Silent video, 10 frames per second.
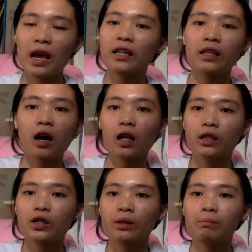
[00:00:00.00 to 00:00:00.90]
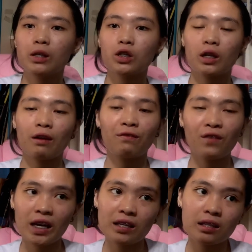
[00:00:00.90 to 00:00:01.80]
any college admission
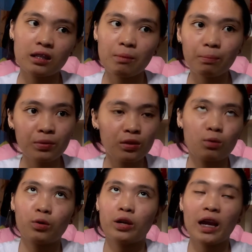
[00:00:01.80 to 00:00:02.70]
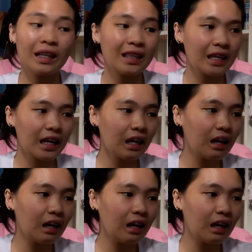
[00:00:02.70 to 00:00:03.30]
advice, tips, or anything,